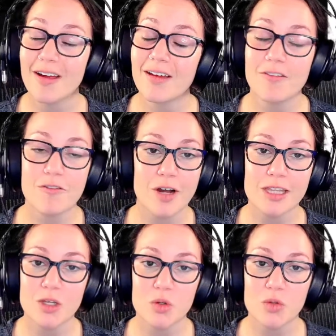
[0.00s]
friendly
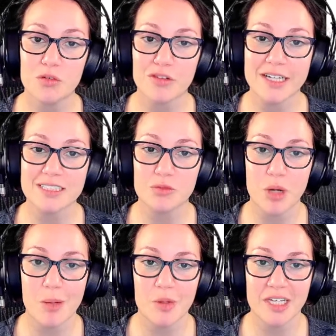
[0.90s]
old reflexive
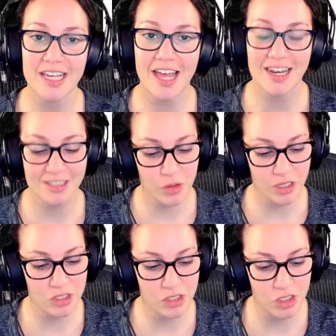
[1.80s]
property again. So
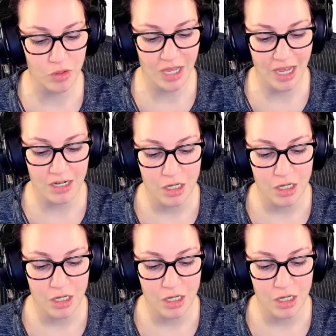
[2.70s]
let's do that.